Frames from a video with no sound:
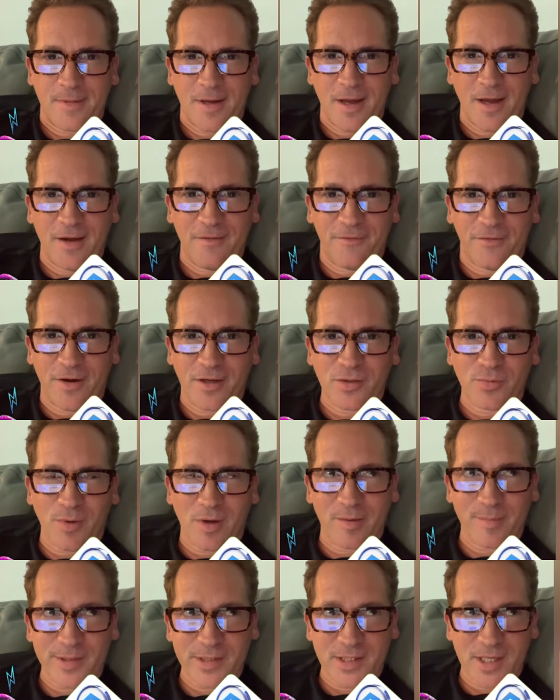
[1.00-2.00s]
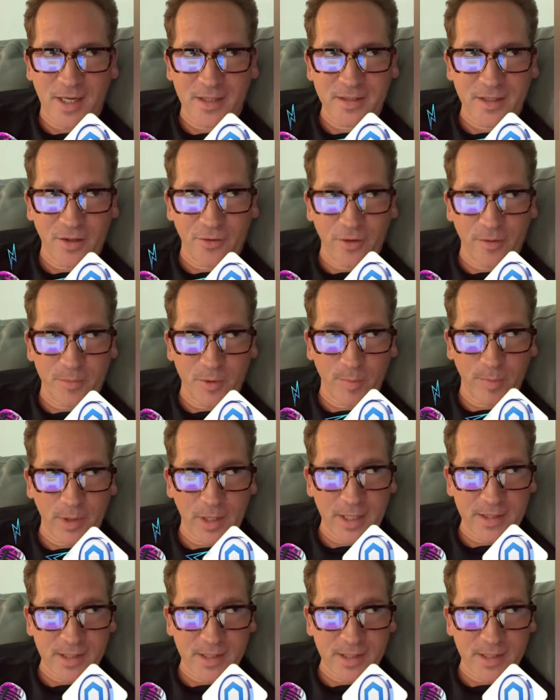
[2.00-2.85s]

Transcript: Hey friends, welcome to Stocks and Crypto Plays.